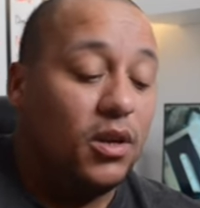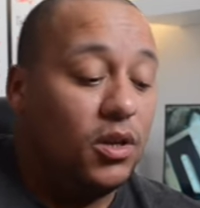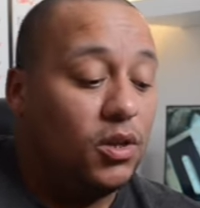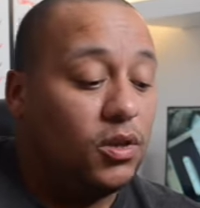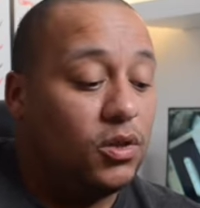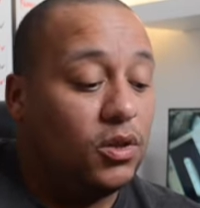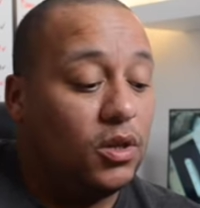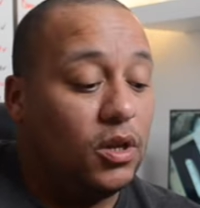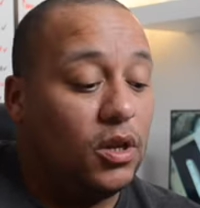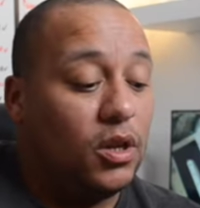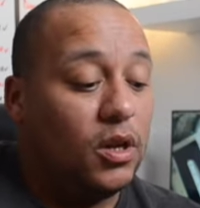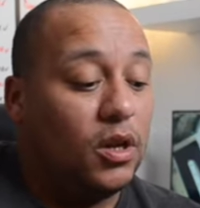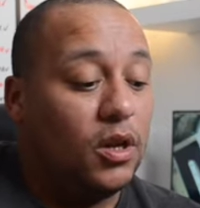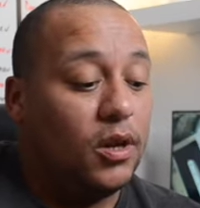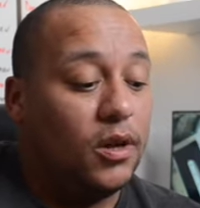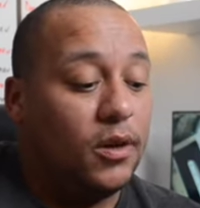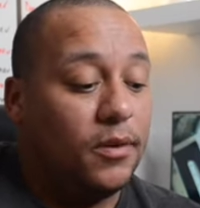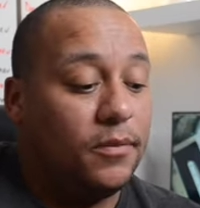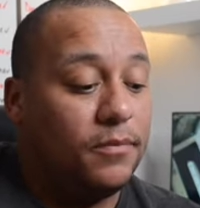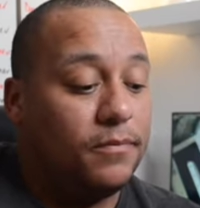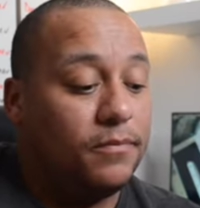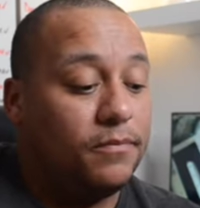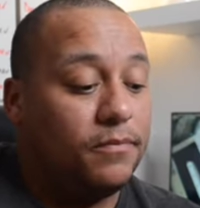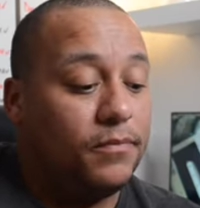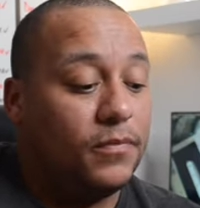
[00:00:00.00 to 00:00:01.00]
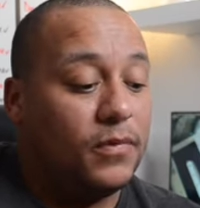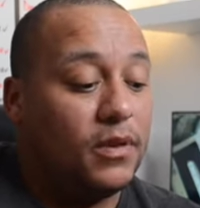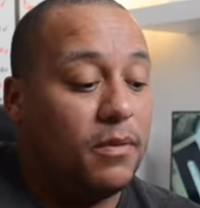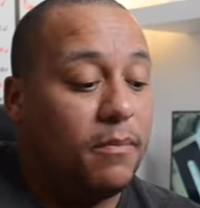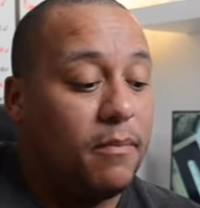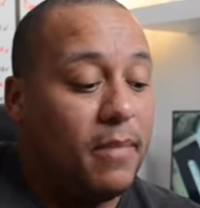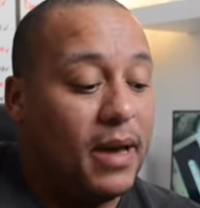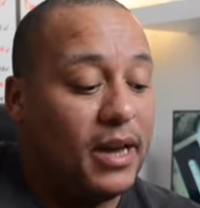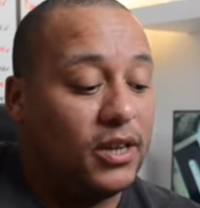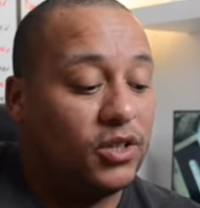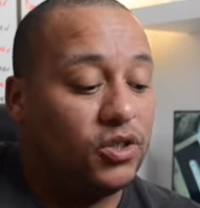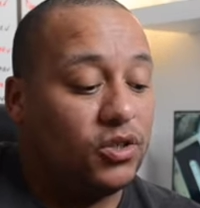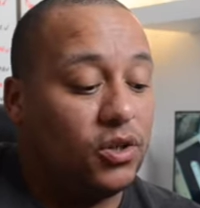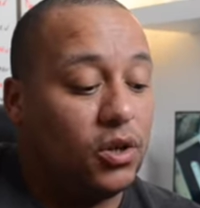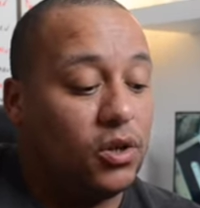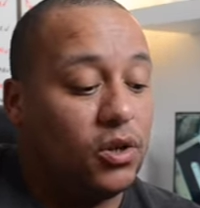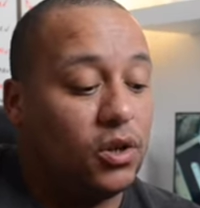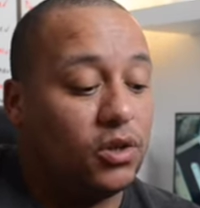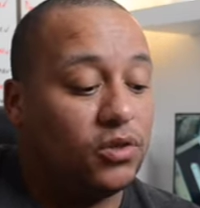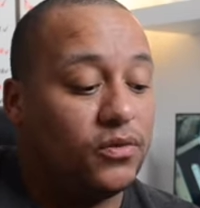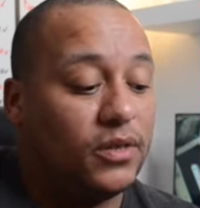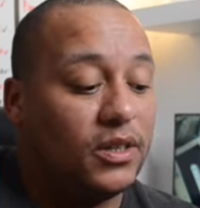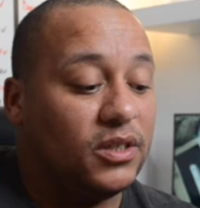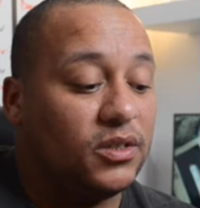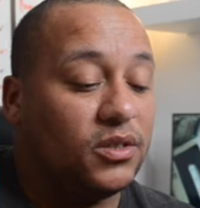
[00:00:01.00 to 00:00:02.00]
The mesh, the
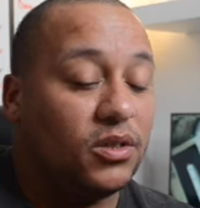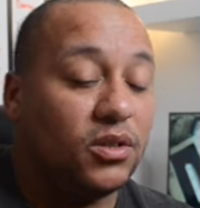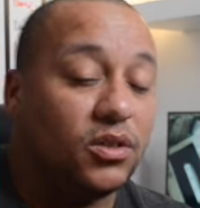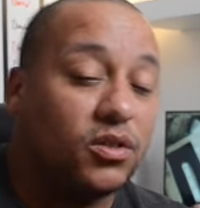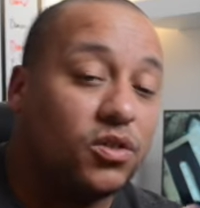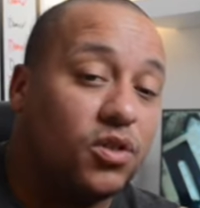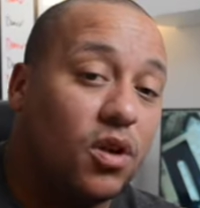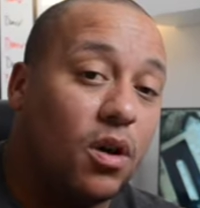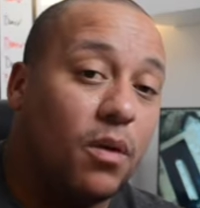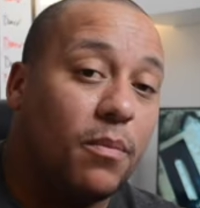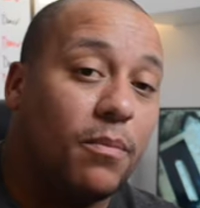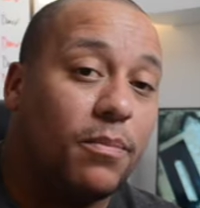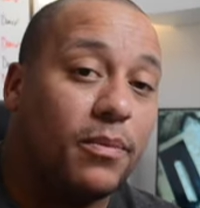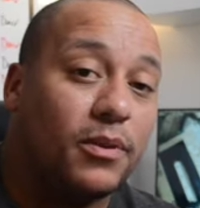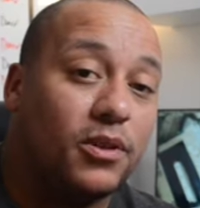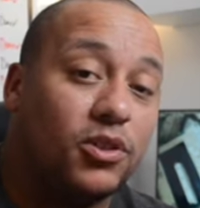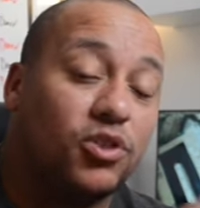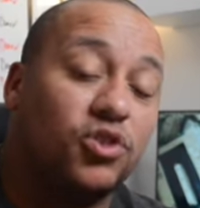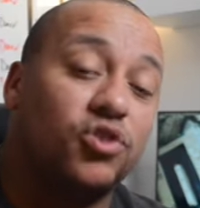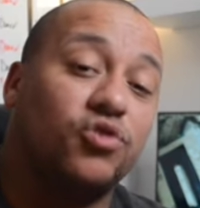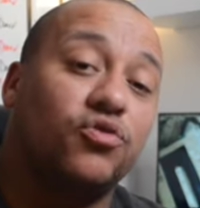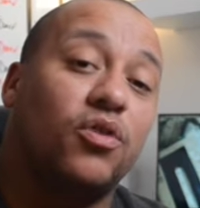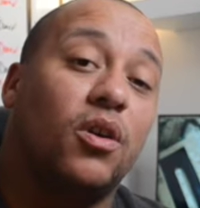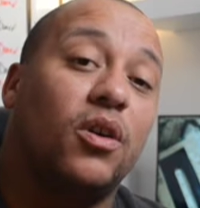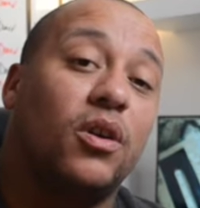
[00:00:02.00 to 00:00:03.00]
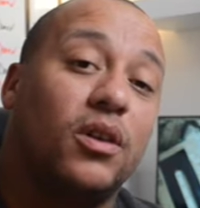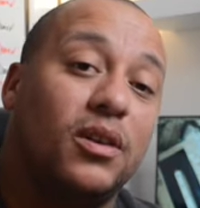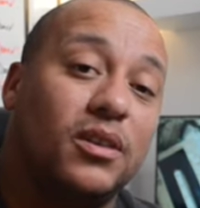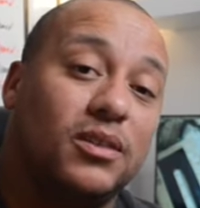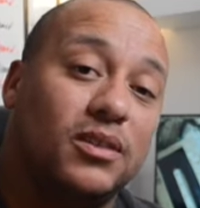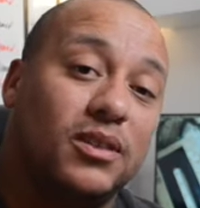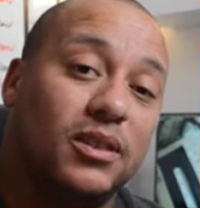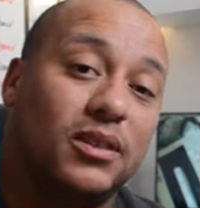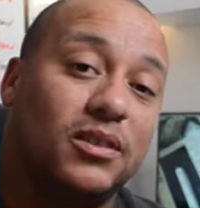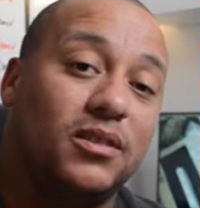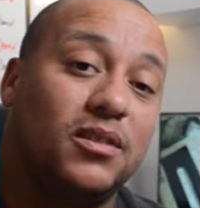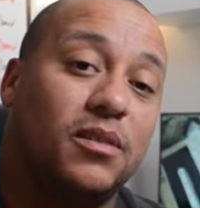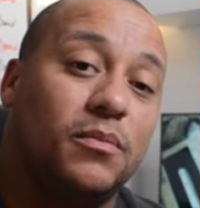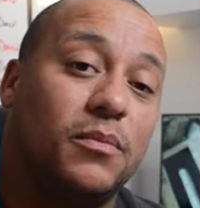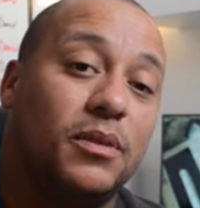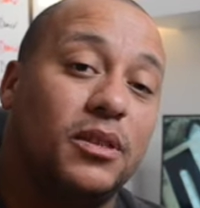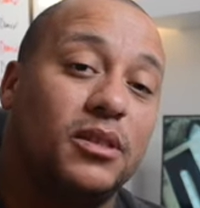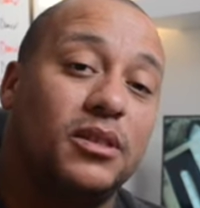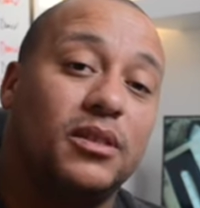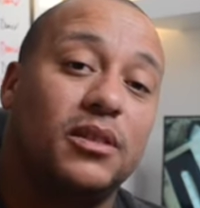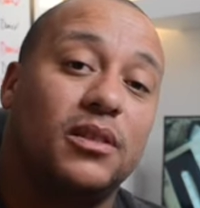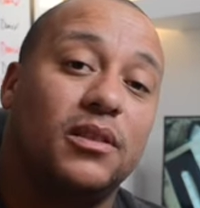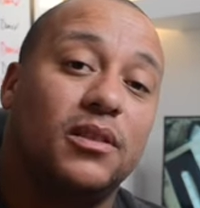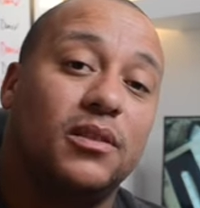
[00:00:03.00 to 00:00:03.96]
closer it is to the top, the stronger the system is.